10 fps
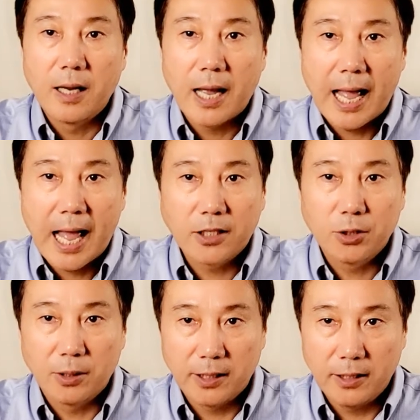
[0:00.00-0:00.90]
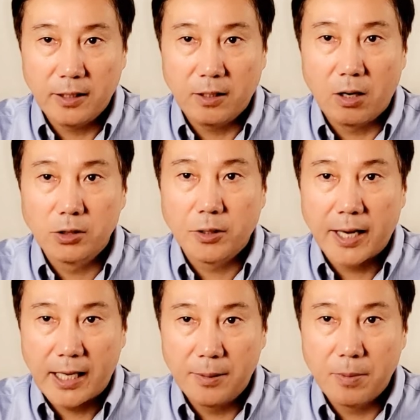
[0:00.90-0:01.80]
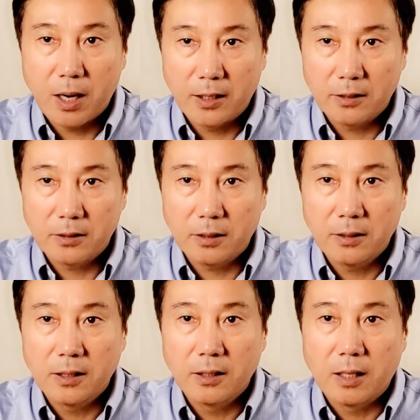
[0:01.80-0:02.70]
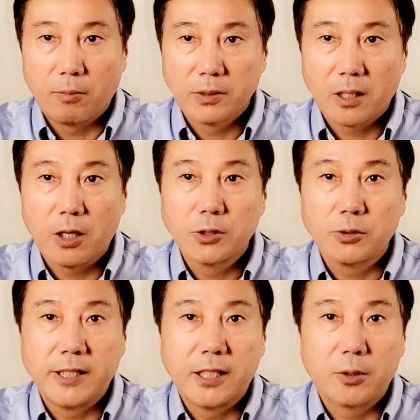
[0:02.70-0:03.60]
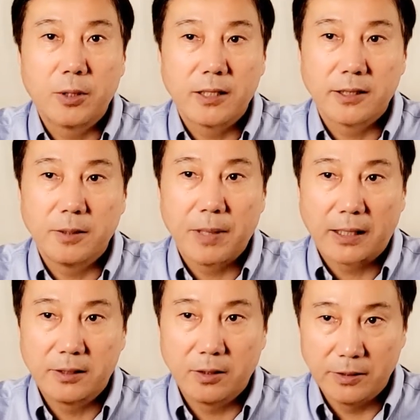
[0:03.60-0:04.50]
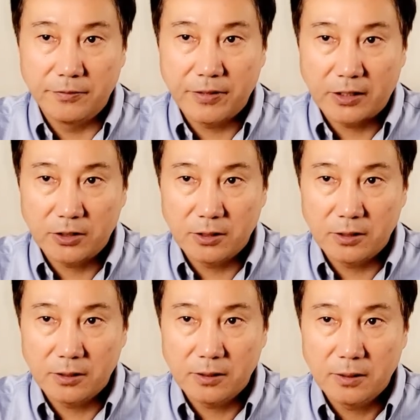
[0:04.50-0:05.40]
Actually, autoantibodies was also increased in bacterial infections,